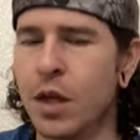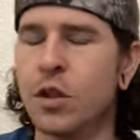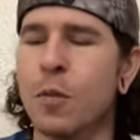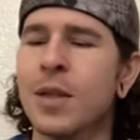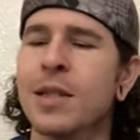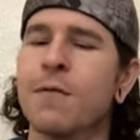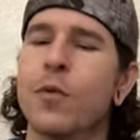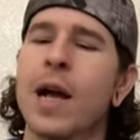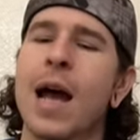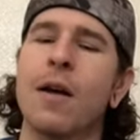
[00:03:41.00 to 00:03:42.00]
almost as if
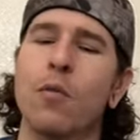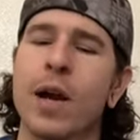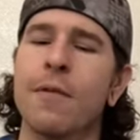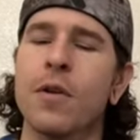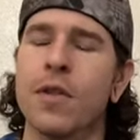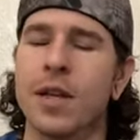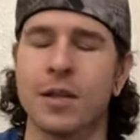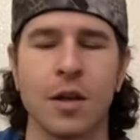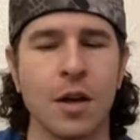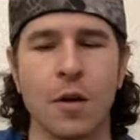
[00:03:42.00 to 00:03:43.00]
whatever
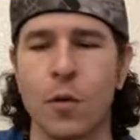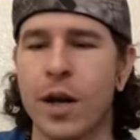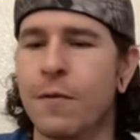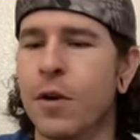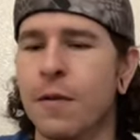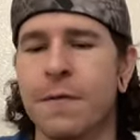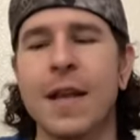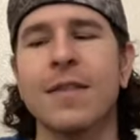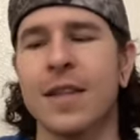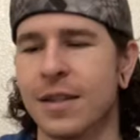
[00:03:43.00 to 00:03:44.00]

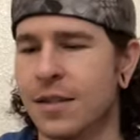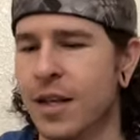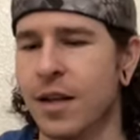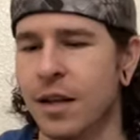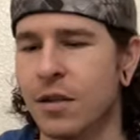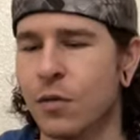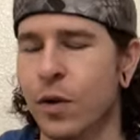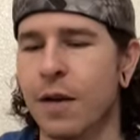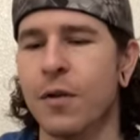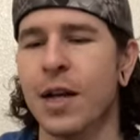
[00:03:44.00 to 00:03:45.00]
event this is,
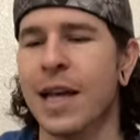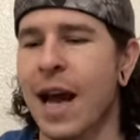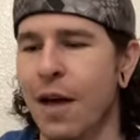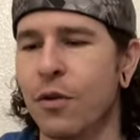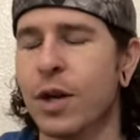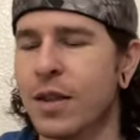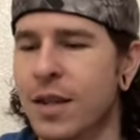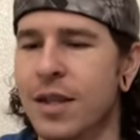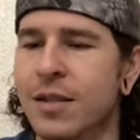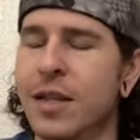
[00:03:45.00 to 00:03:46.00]
whatever gathering
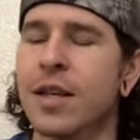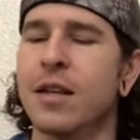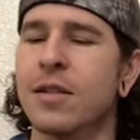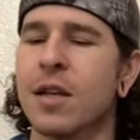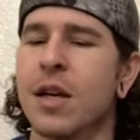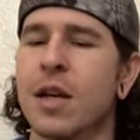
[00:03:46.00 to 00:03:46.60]
this is,